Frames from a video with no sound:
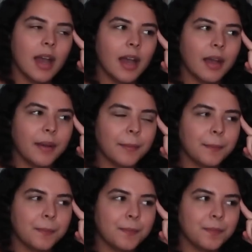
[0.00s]
I
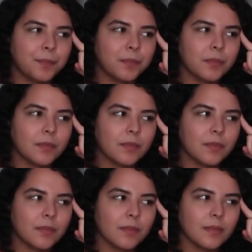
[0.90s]

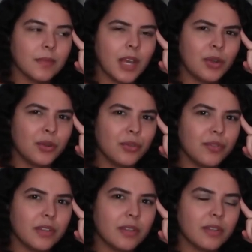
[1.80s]
don't know
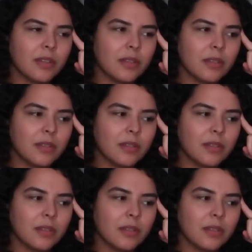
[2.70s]
if it's